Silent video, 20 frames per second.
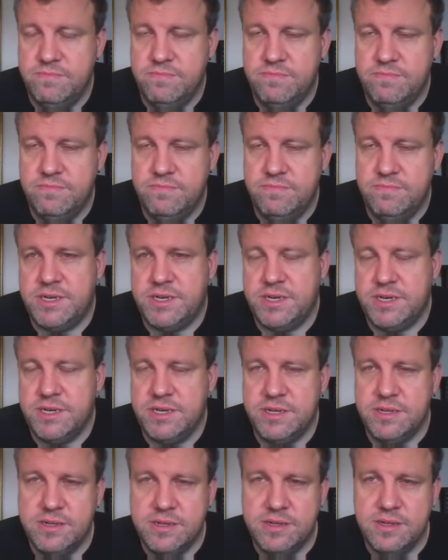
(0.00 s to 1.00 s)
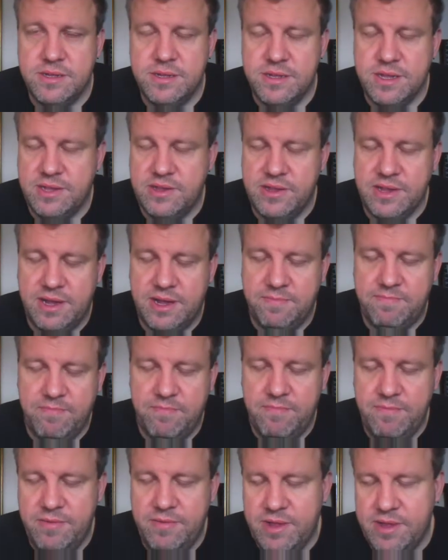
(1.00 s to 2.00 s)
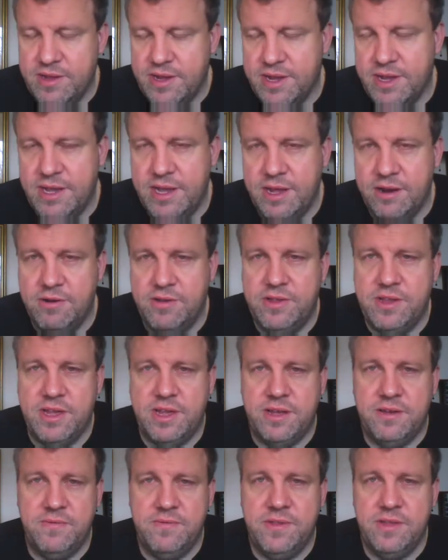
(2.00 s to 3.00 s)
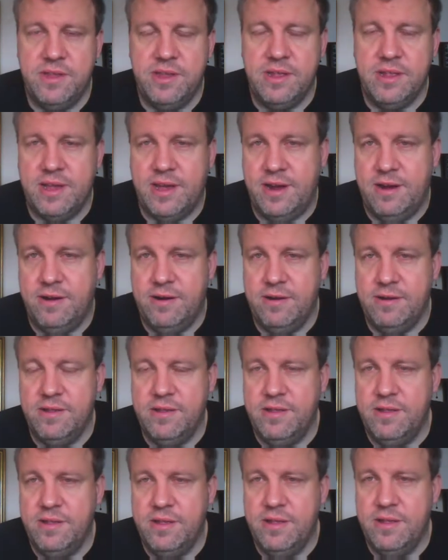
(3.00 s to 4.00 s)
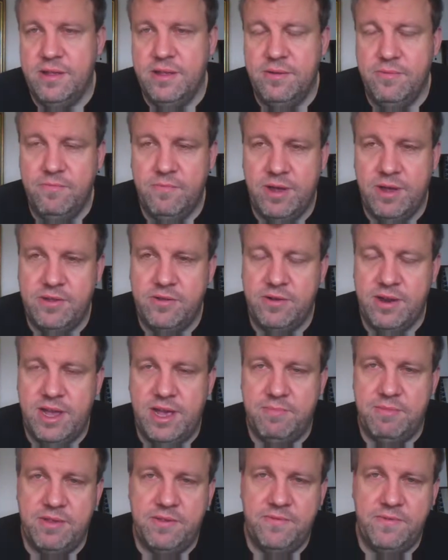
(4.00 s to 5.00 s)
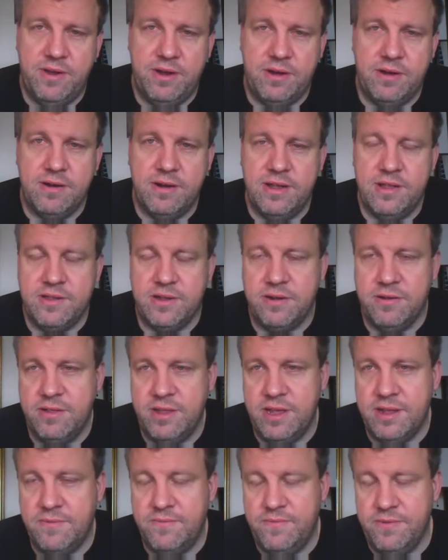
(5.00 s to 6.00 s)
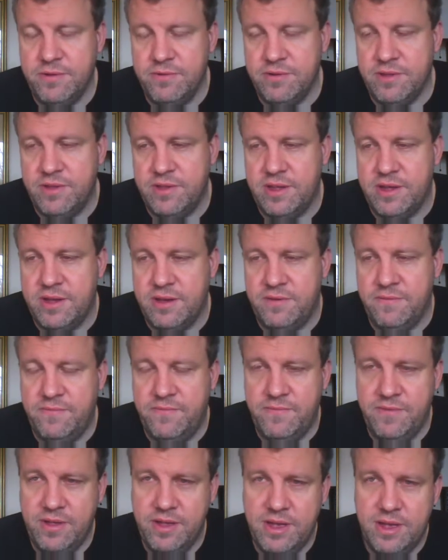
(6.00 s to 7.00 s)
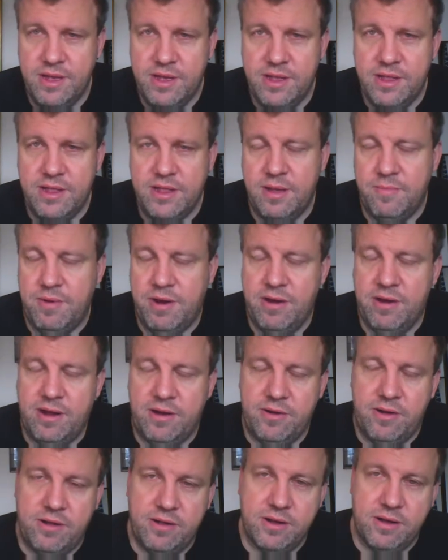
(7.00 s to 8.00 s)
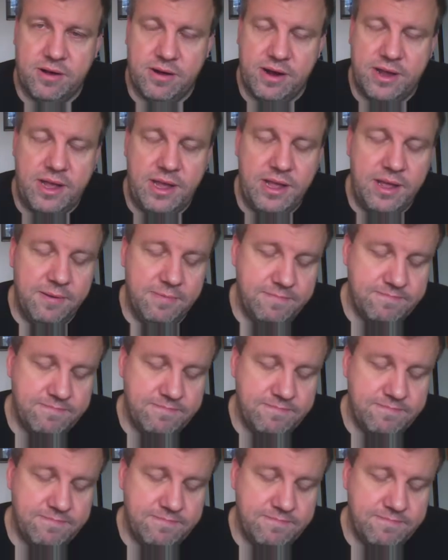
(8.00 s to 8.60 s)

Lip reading: which let's not kid ourselves, the entire Western Hemisphere is under the influence of the American oligarchy.